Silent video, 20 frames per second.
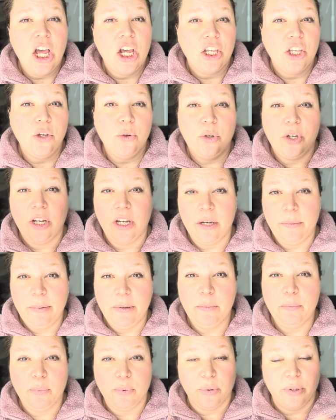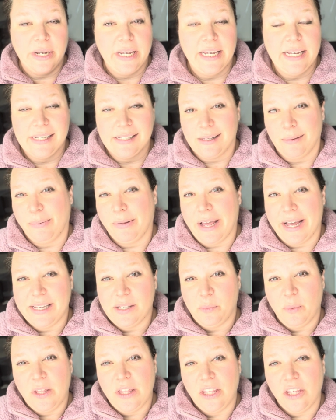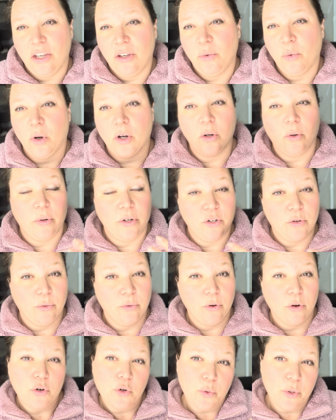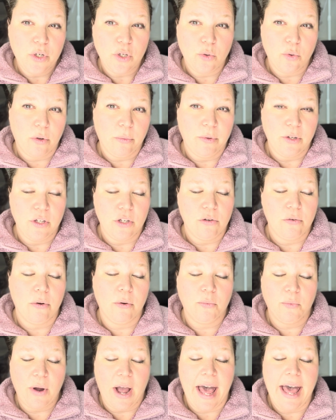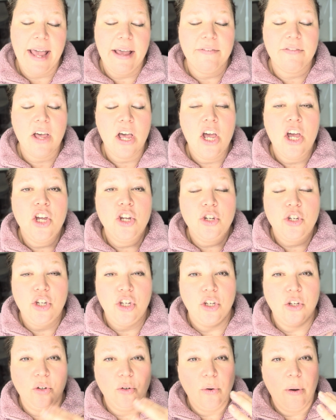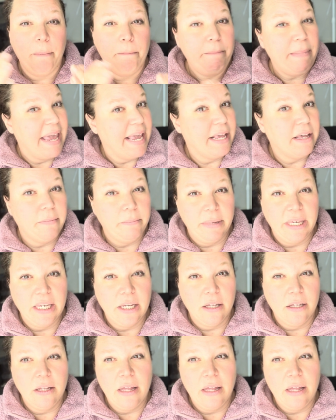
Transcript: you could be bringing supplies with you or going to a grocery store once you arrive to make a meal,